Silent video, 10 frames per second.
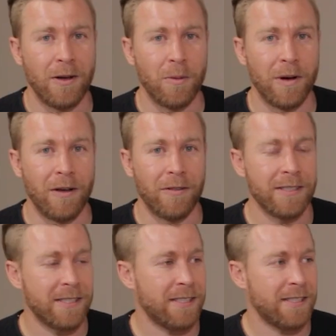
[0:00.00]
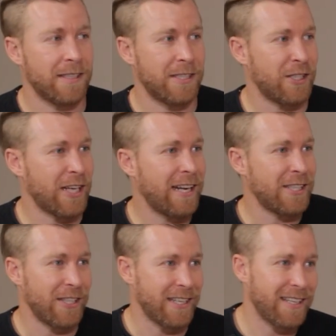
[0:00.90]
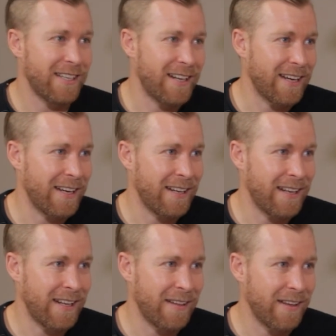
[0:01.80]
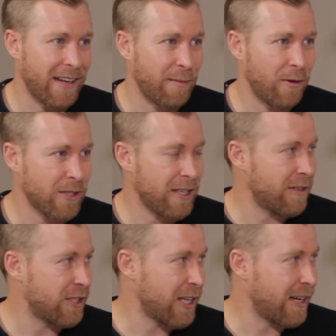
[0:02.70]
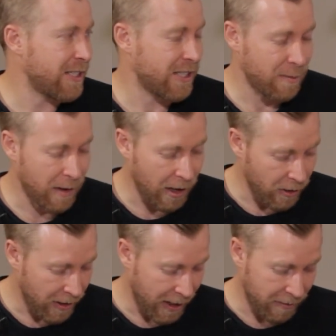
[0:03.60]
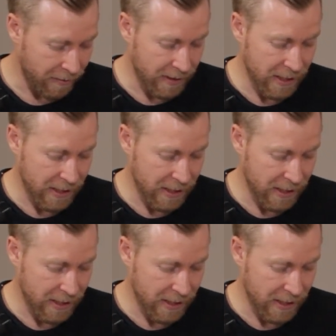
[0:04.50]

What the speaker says: Wow, this is challenging. And I think I'm also even challenged in my own life,